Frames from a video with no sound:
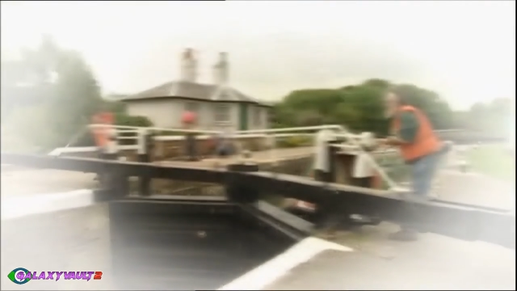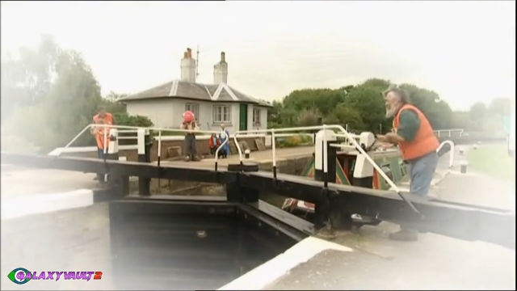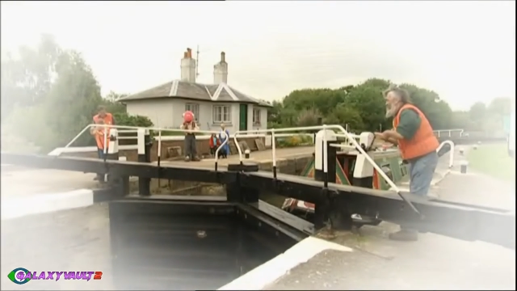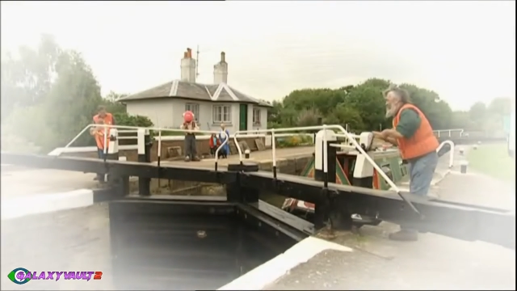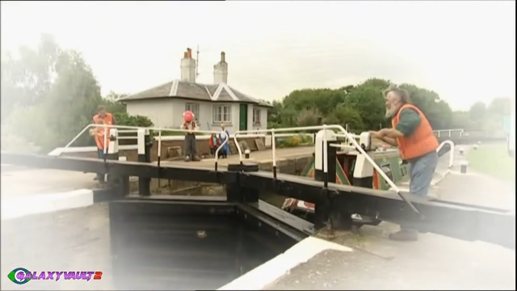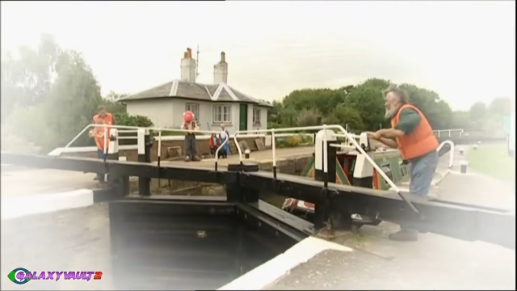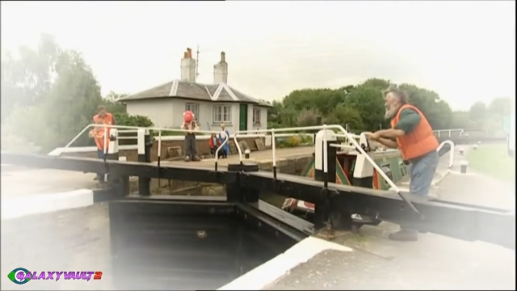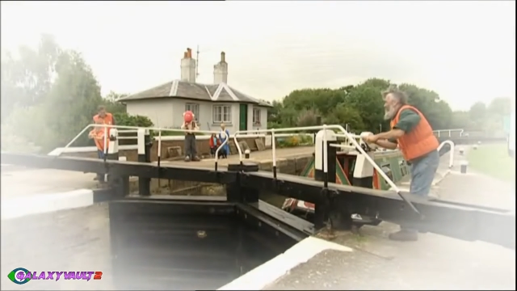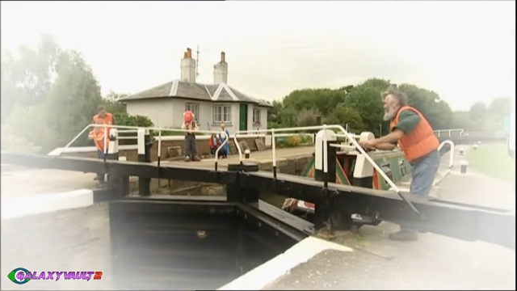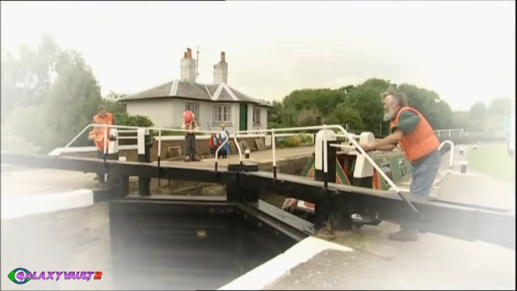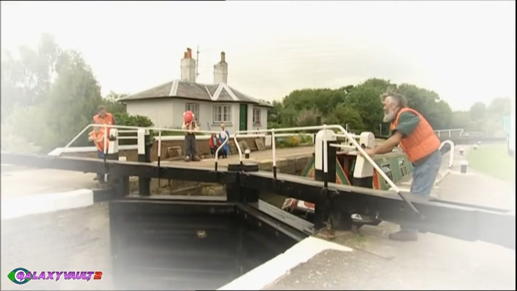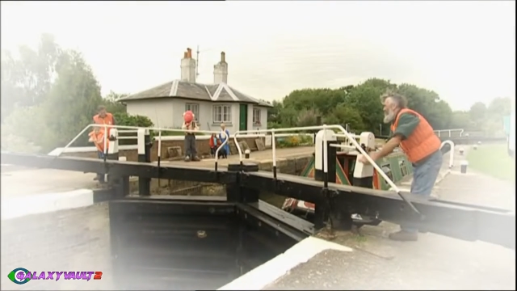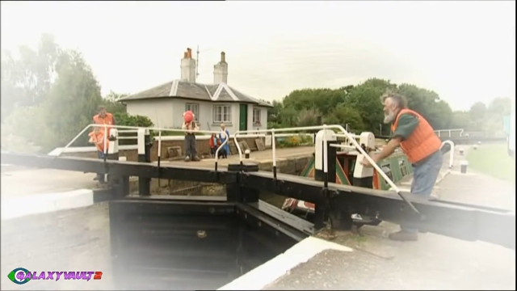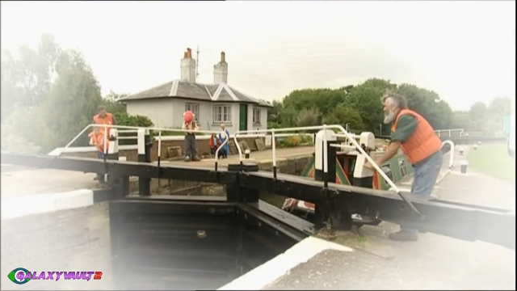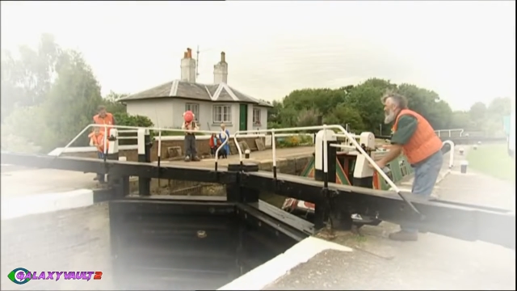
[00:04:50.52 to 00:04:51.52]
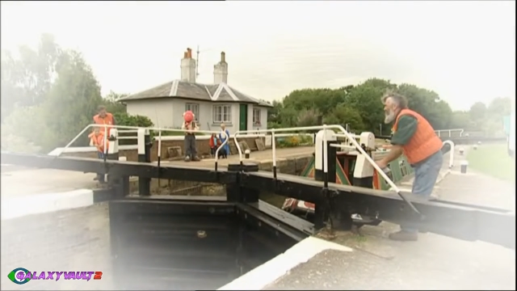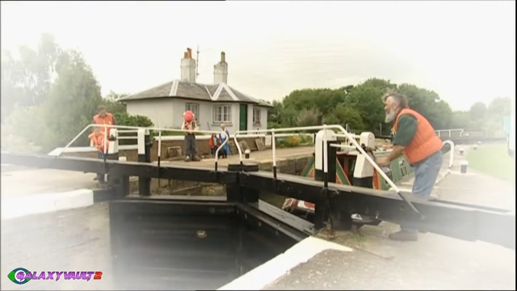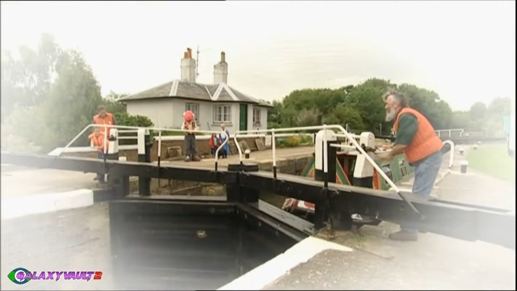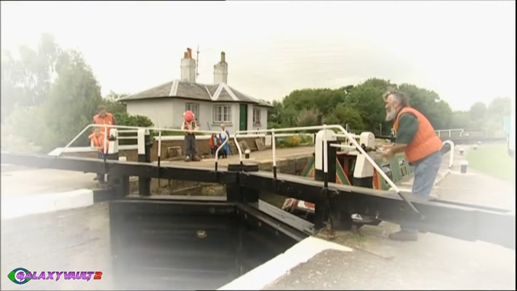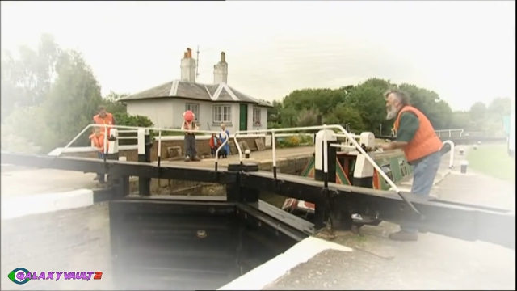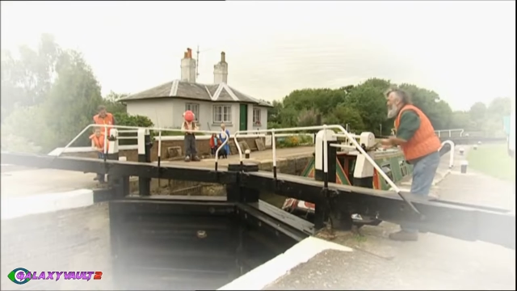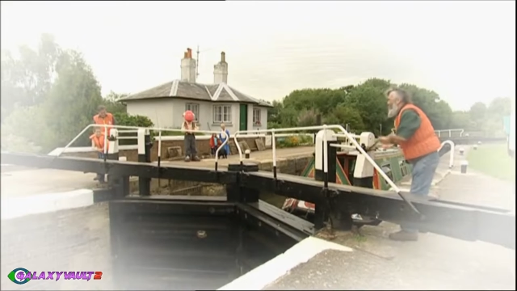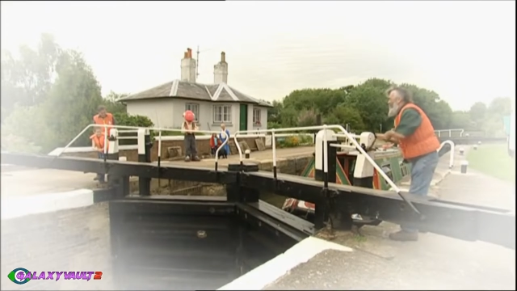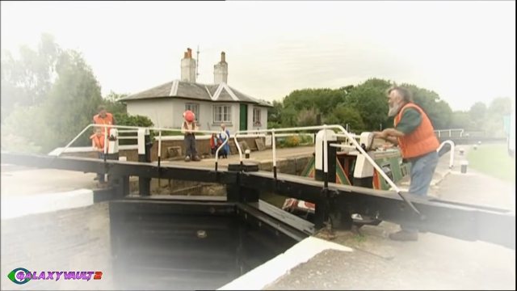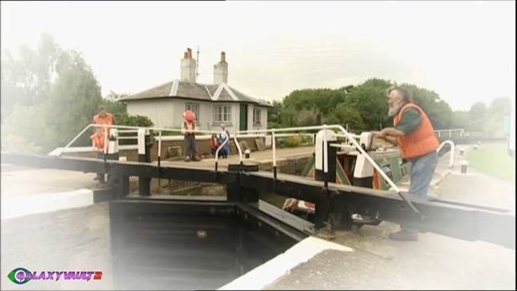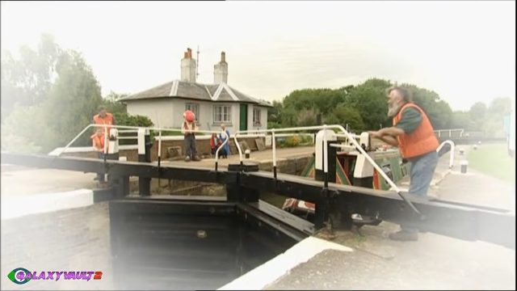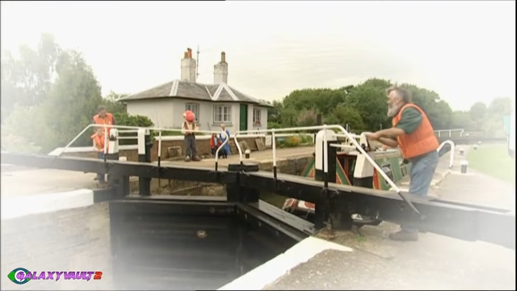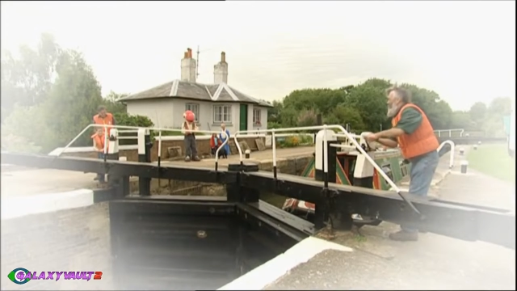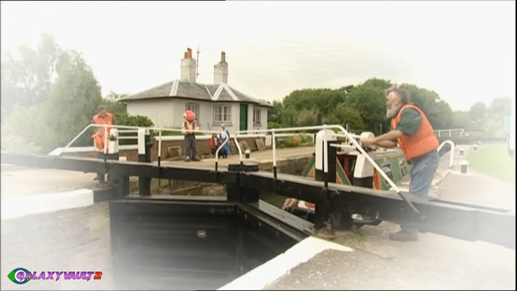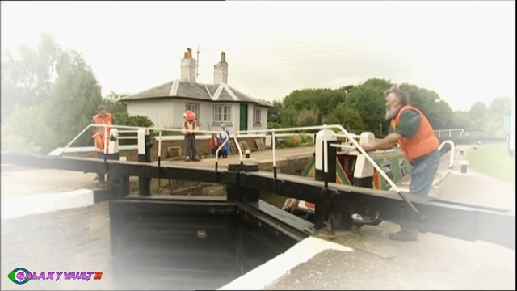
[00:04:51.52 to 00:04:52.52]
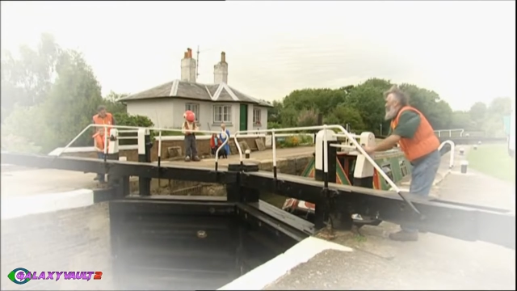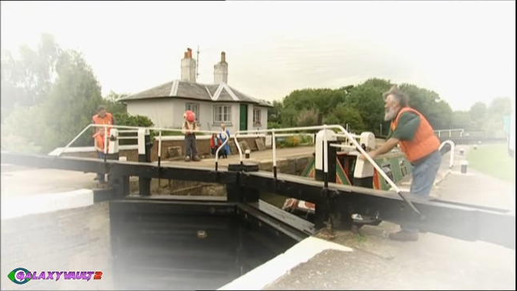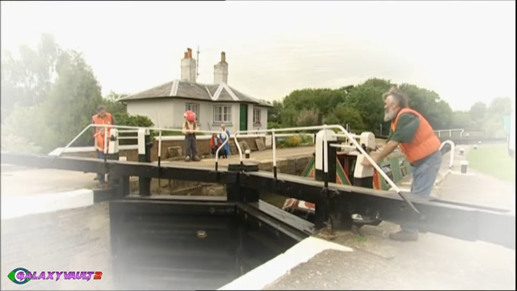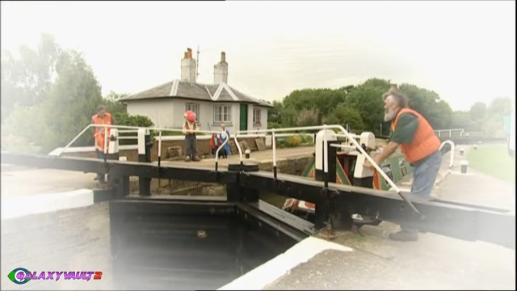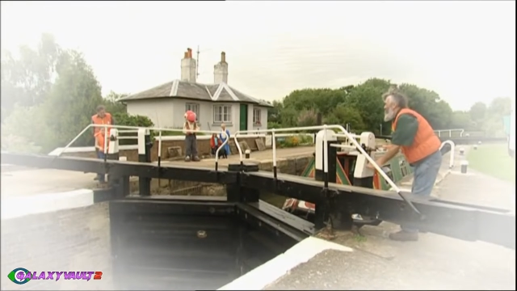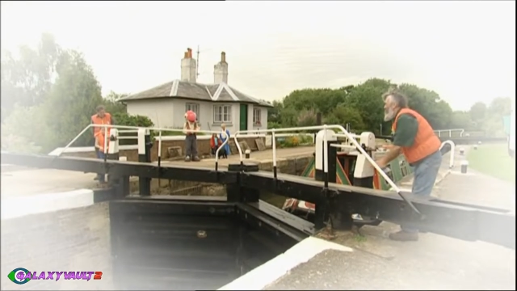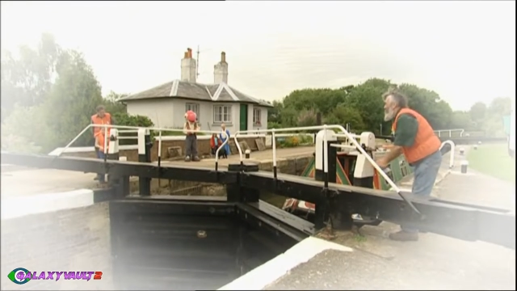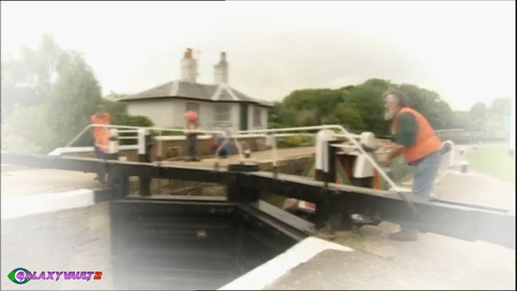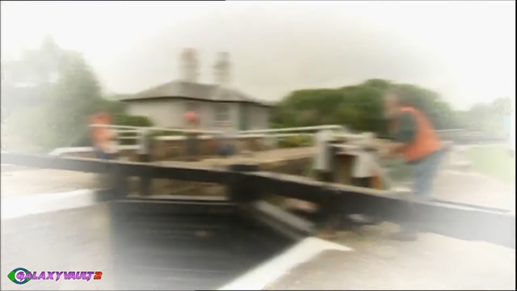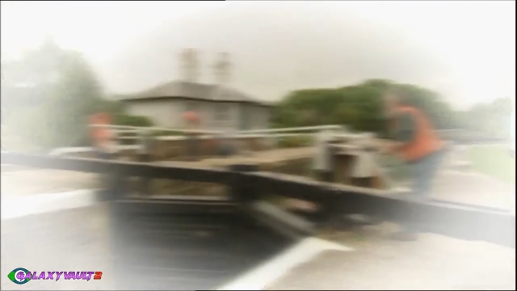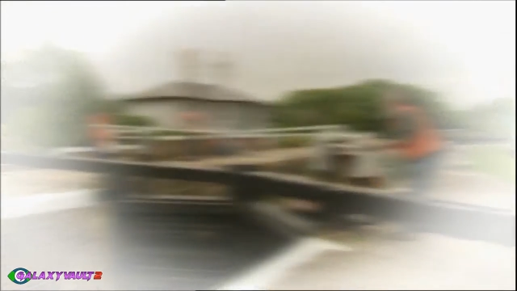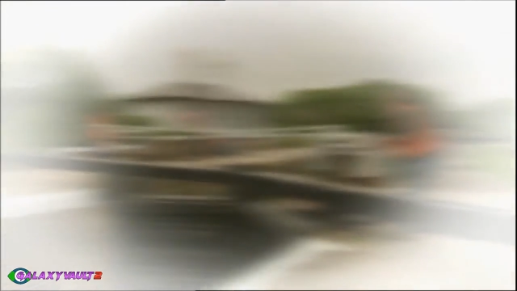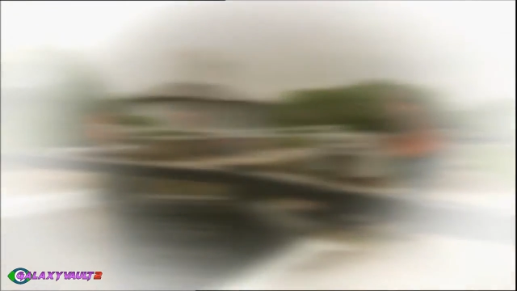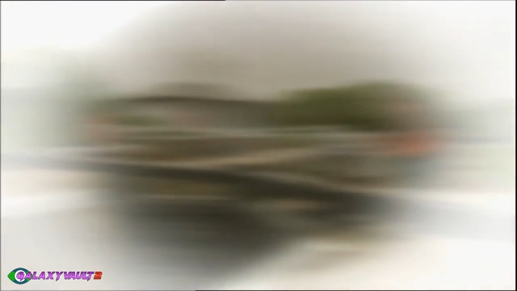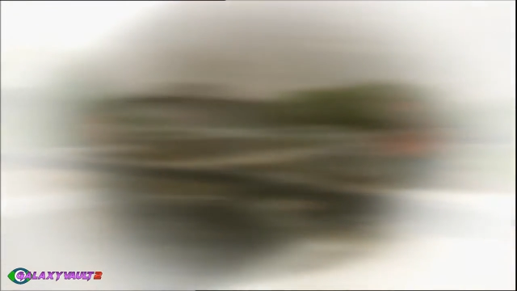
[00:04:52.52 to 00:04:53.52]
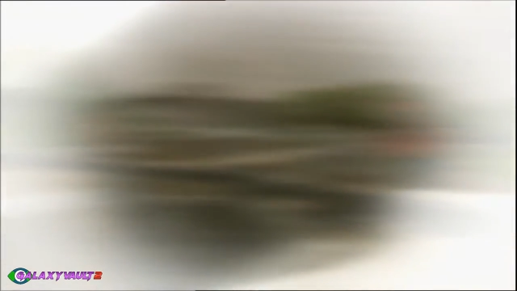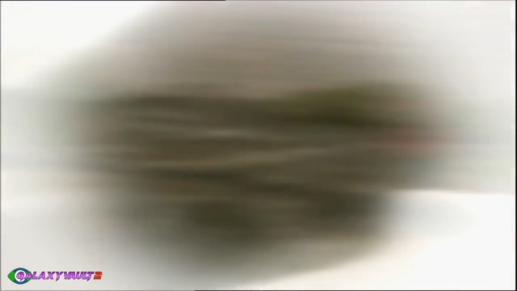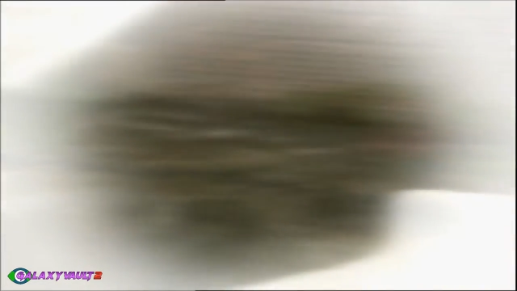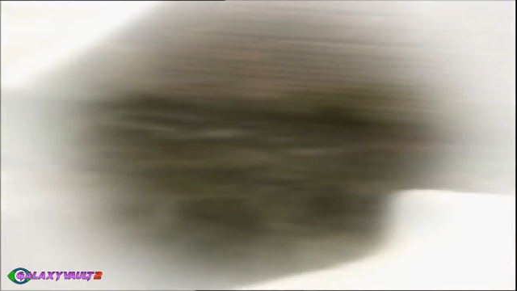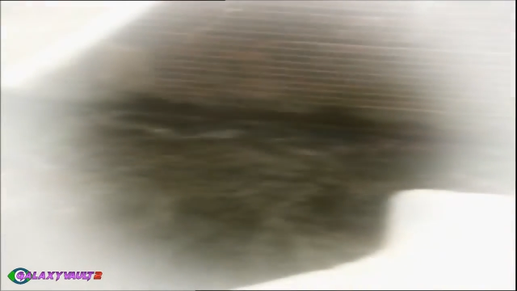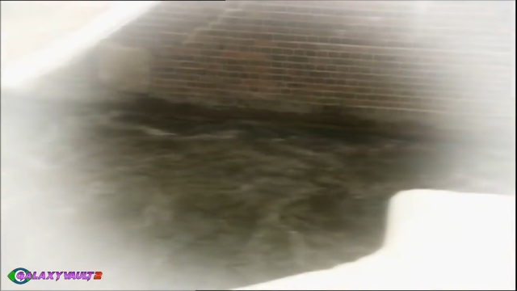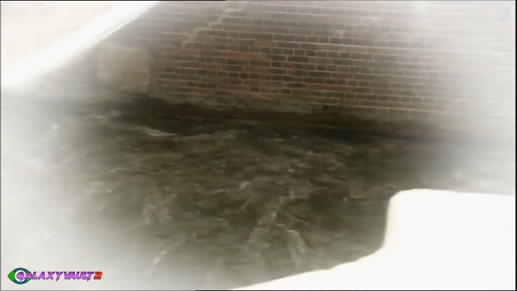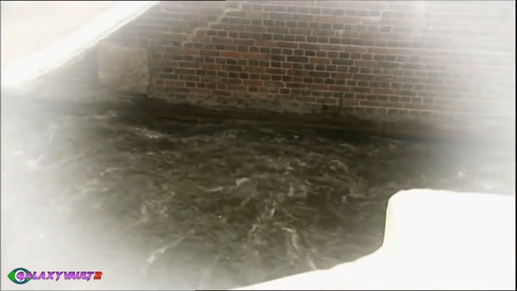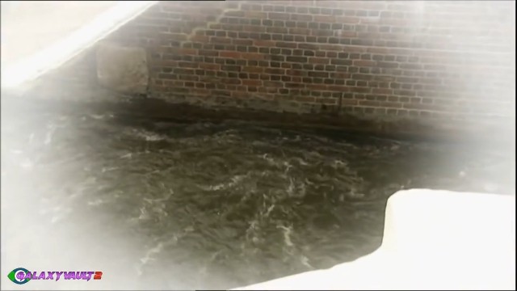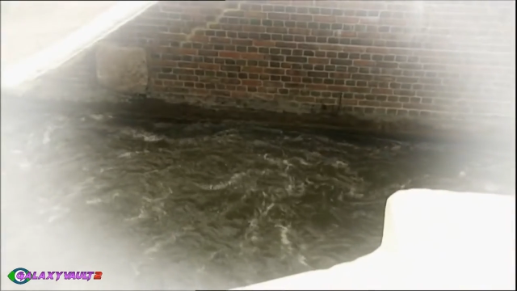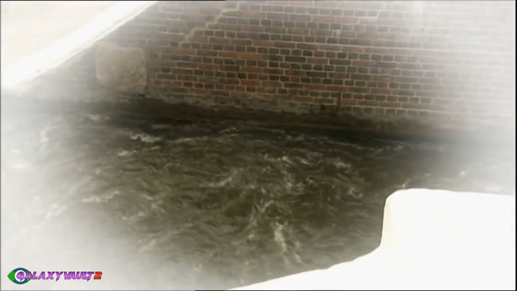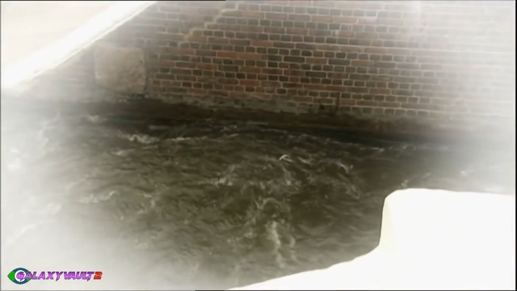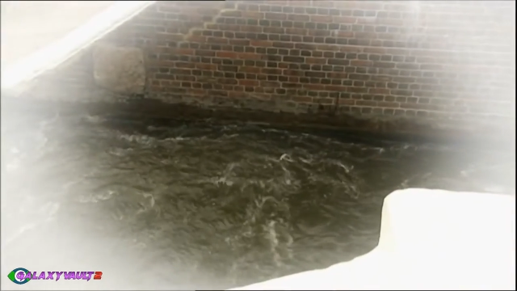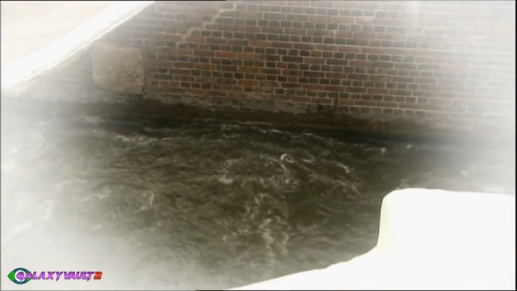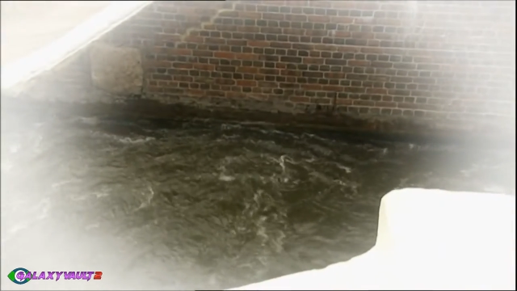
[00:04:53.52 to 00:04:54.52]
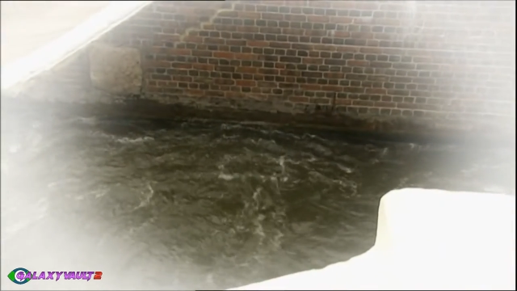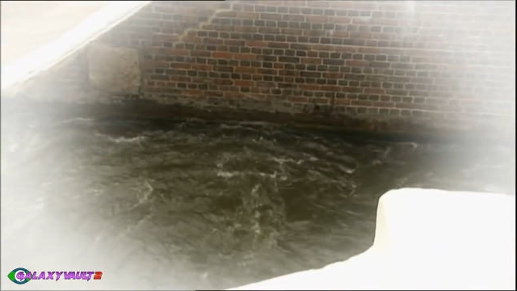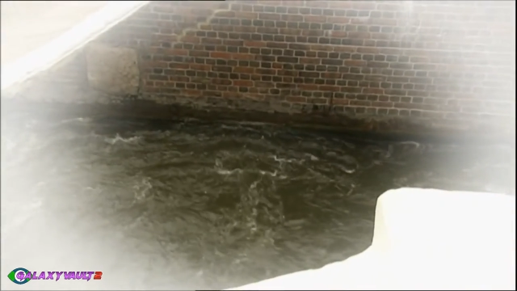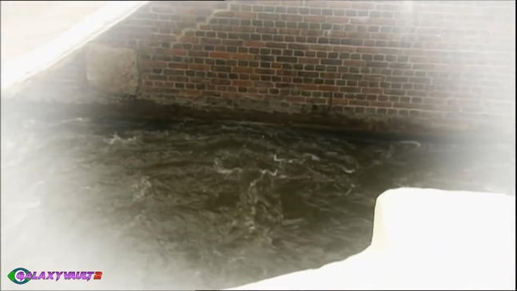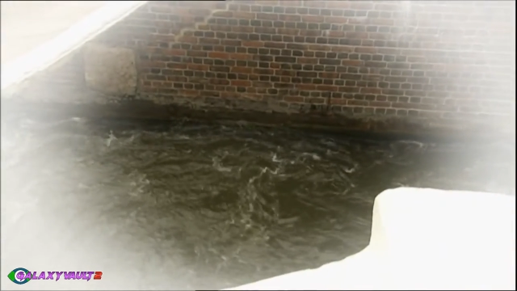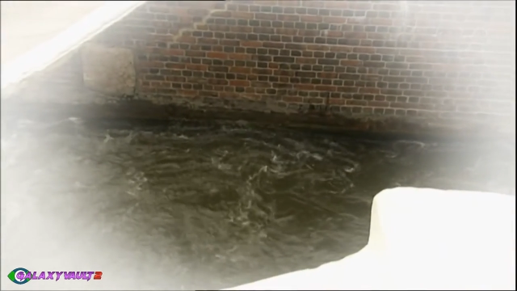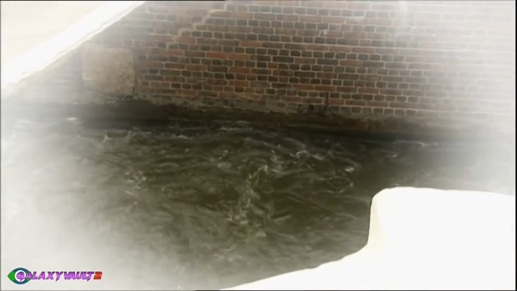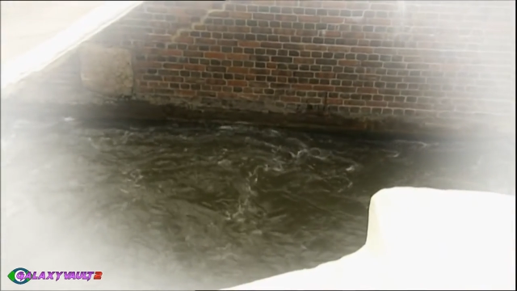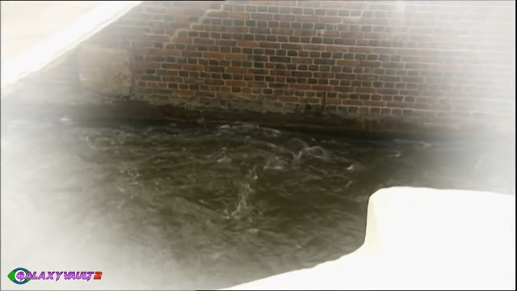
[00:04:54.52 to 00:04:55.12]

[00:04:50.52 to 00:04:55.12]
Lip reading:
(no speaker visible)